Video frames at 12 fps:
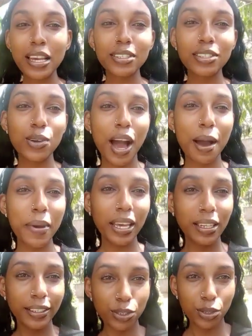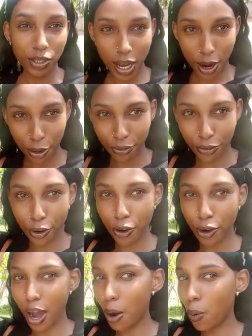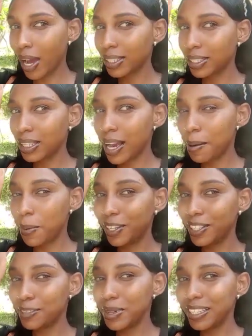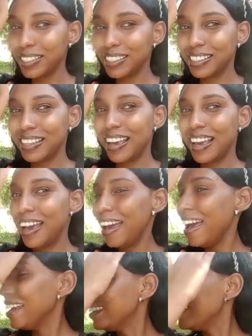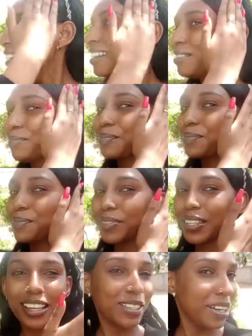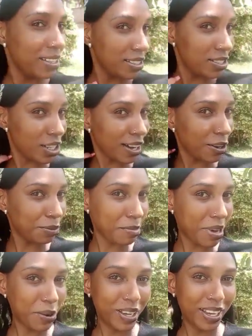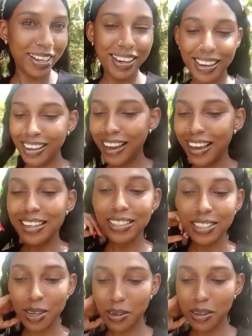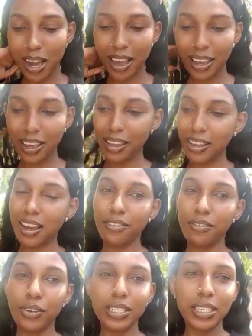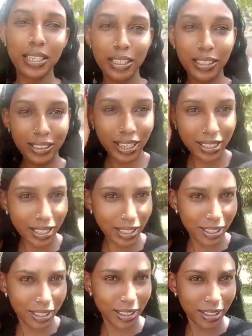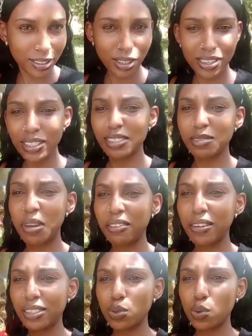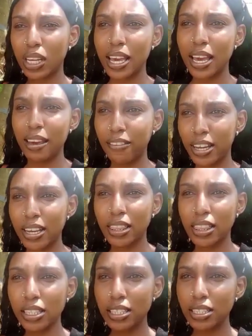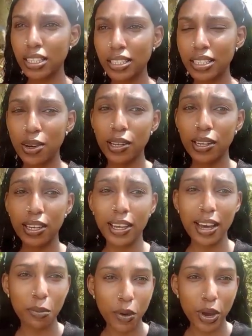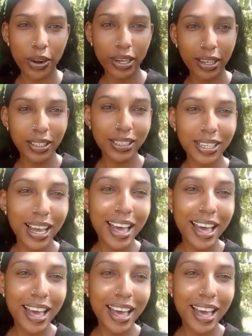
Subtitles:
So I'm headed to town for a waxing appointment. And can you guys check out my wig? So I have recently started. So this is my first wig ever, and this is the second day I'm wearing it.